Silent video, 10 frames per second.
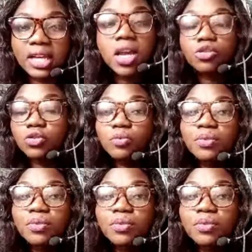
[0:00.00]
if you
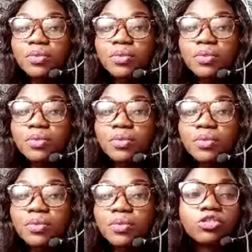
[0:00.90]
call it like
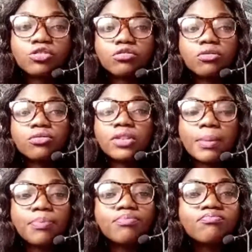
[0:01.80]
that. So you could
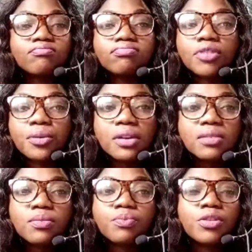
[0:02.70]
be a web
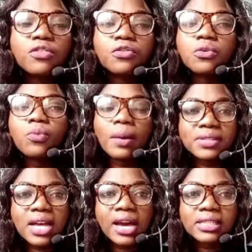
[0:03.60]
designer, create
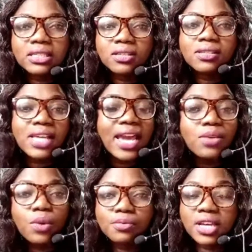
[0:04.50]
beautiful
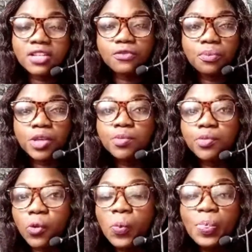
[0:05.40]
websites for
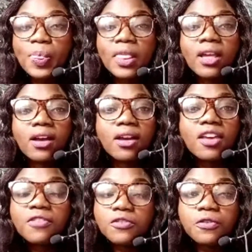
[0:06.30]
people,
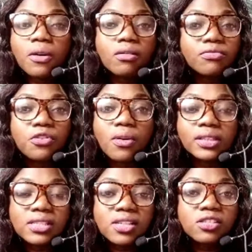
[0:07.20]
even for
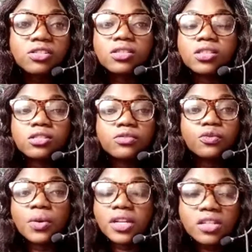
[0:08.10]
organizations, for
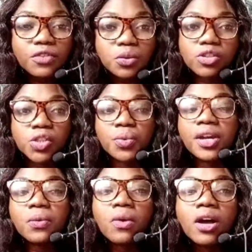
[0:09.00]
individuals.
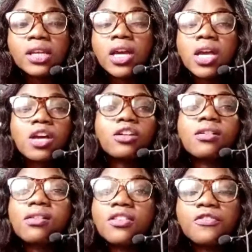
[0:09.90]
Create one.
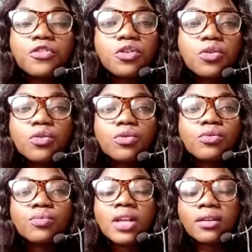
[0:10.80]
If
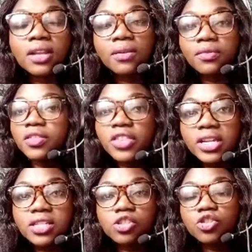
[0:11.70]
you now the
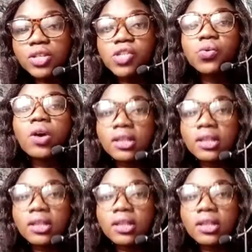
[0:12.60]
thing is, you need to